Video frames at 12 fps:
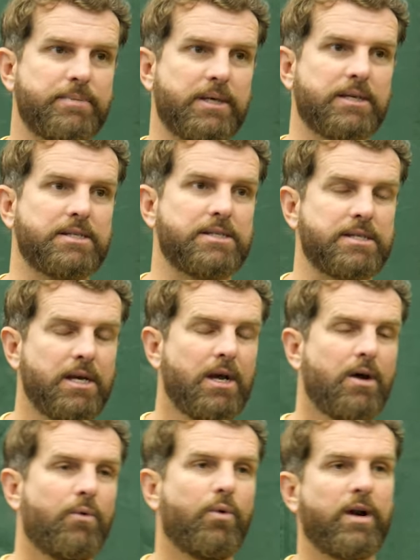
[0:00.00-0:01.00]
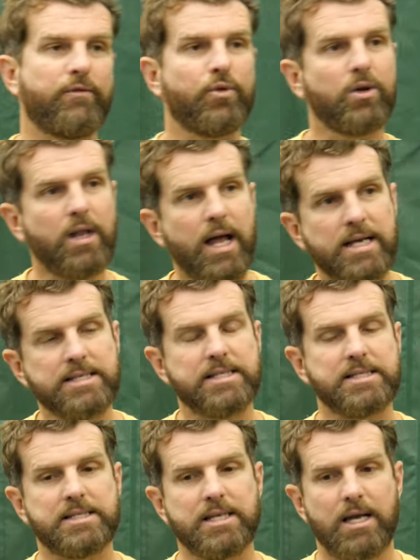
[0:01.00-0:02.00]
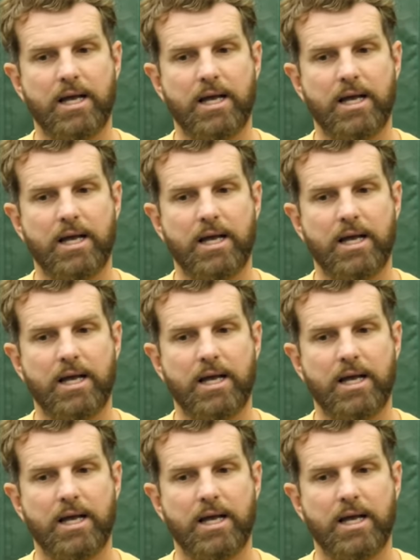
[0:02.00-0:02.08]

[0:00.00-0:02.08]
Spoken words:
because what I've realized is